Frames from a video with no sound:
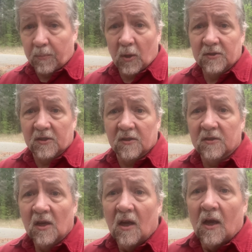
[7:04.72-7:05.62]

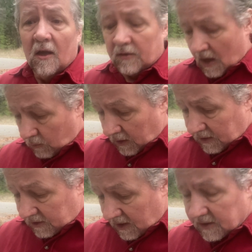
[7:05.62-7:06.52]
princes that will
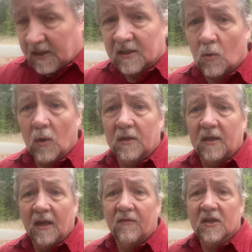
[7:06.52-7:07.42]
exist. He's going to
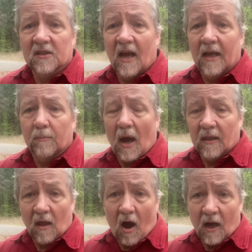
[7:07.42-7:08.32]
give this land by
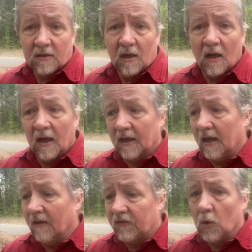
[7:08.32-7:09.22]
lot.
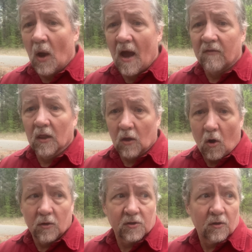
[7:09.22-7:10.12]
Again, if you have a
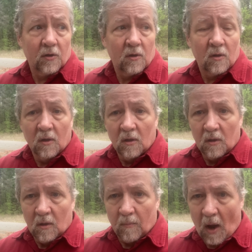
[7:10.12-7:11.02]
larger
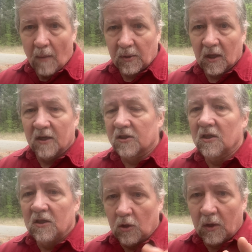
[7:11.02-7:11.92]

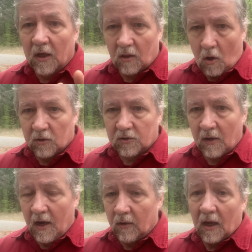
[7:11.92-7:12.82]
population, you get a larger
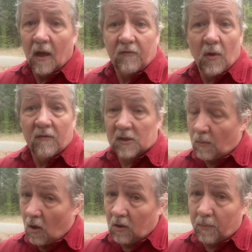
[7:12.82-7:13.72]
area. If you have a
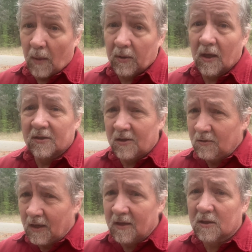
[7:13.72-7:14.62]
smaller population, you
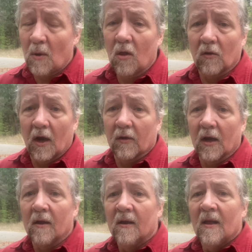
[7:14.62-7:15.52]
will get a smaller
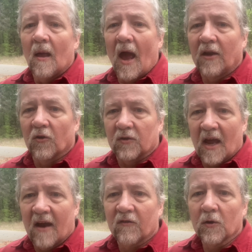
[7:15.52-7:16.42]
area. And you're
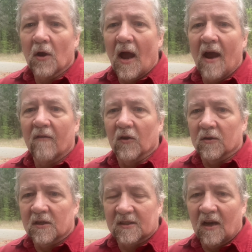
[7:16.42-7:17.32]
never, ever
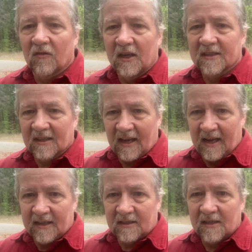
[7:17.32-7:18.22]
to sell these
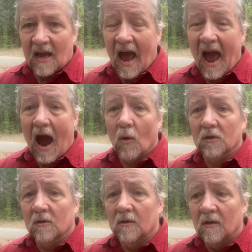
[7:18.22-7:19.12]
lands out